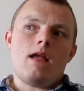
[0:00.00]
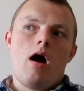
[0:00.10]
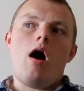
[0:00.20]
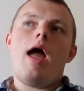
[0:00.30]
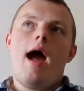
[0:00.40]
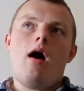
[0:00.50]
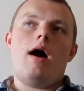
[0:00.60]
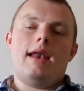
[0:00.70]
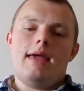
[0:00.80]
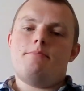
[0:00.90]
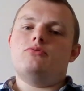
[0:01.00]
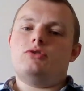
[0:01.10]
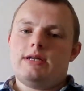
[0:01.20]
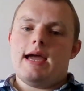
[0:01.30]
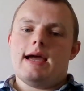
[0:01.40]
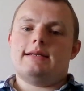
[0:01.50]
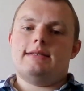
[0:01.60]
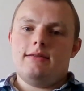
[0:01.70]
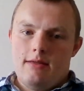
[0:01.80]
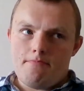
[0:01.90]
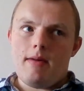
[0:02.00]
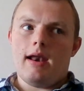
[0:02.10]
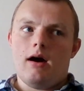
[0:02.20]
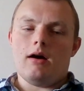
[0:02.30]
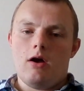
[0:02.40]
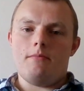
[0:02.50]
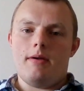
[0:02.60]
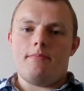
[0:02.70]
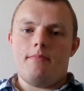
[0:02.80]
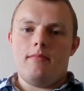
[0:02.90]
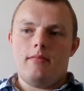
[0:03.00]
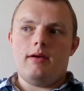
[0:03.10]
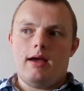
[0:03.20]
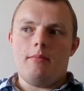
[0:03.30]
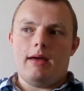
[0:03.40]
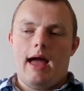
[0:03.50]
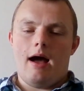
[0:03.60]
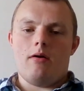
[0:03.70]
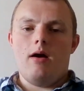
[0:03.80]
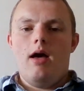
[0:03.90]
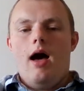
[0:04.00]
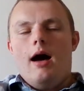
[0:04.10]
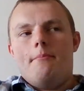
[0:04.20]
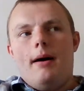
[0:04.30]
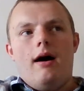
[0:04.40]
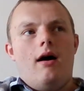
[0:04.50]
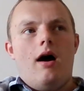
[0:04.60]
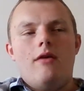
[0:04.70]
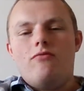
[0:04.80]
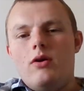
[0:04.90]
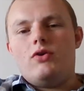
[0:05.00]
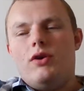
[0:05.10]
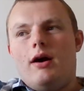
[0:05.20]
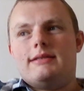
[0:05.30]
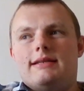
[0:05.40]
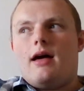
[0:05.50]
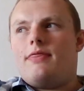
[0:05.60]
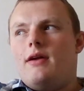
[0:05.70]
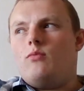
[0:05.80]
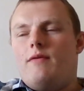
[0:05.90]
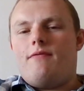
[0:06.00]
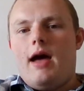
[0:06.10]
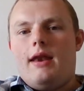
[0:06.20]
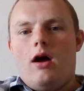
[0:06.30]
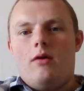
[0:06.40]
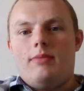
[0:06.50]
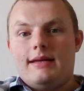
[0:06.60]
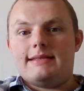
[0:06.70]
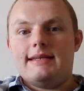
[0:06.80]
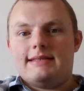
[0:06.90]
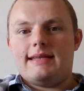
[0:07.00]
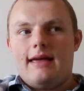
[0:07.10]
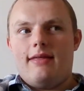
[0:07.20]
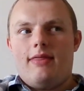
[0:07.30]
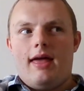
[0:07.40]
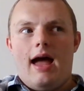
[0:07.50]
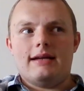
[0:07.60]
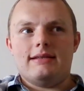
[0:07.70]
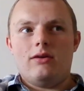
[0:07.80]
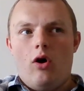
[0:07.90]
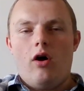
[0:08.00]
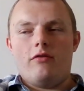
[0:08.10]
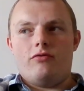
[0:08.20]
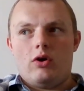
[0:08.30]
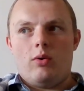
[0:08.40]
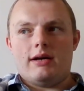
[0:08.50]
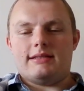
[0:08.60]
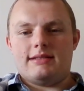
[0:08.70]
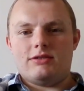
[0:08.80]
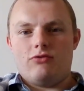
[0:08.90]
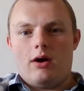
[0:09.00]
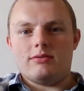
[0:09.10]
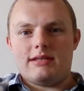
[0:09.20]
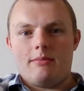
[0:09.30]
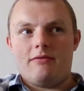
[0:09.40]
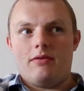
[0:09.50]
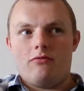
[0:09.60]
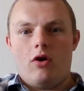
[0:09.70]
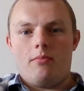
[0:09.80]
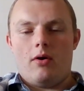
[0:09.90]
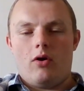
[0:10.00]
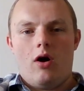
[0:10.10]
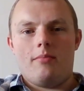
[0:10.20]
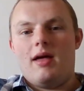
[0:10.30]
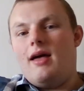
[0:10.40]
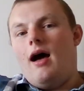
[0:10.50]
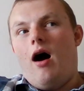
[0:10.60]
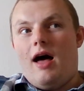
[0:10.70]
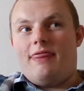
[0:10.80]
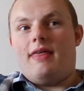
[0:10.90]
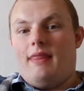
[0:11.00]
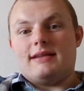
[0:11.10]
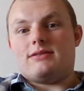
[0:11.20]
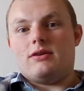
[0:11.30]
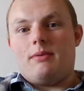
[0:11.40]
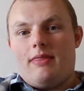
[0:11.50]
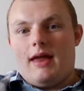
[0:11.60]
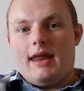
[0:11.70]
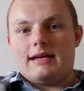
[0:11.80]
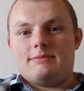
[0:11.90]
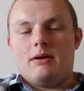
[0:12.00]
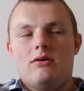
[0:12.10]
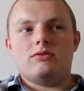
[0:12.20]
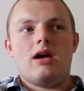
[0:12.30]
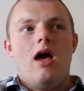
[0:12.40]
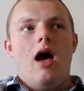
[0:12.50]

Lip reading: highly predict that Mallard could be coming out. But I would like to. I think with Fan Home, they did say that they had a lot of requests throughout summer for the RoboCop. I think that's going to be their next build.